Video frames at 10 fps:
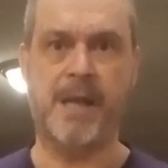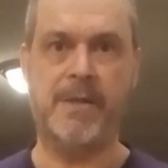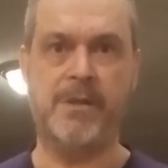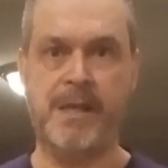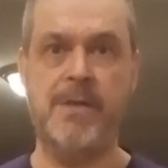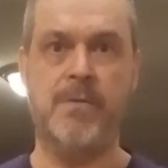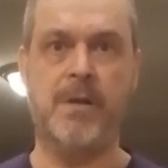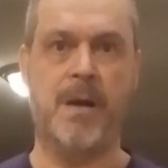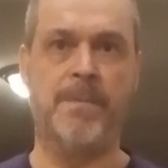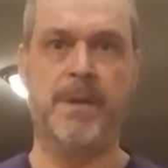I see you
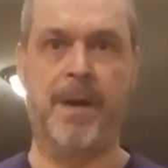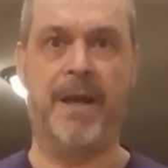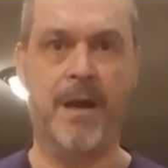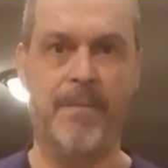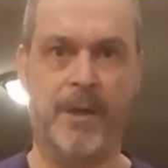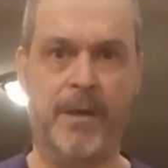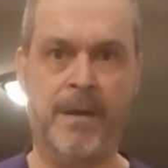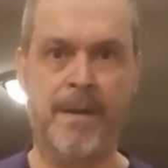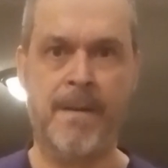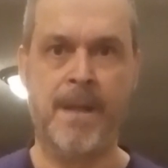come to my cover,
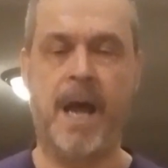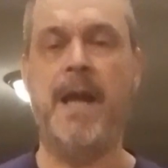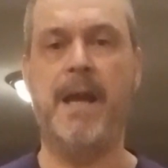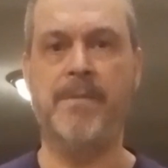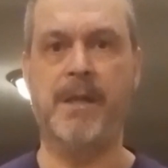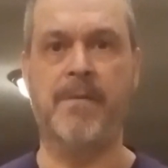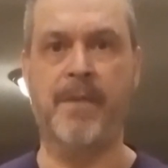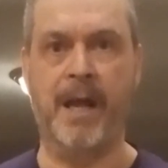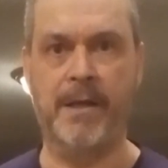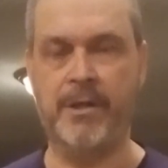I have the
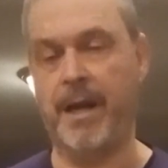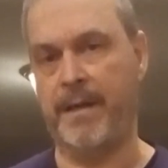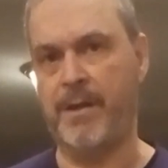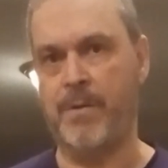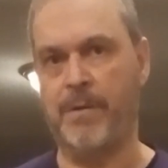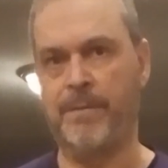advantage, not you.